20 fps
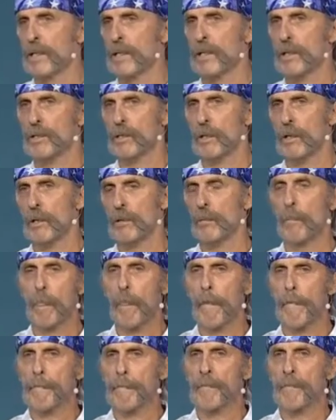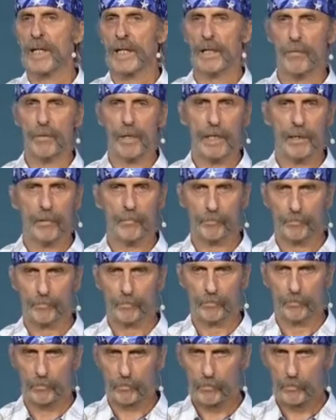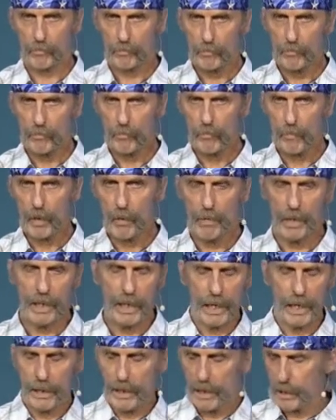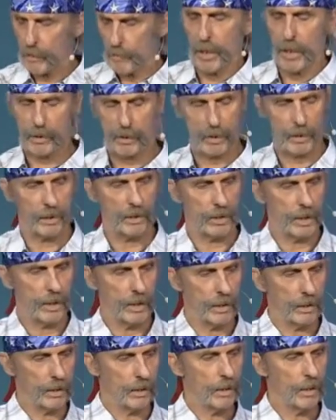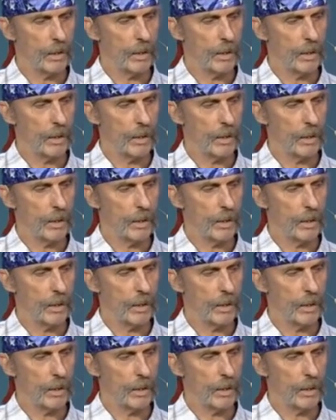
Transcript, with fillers: And so anyway, went ahead, had the box in the seat,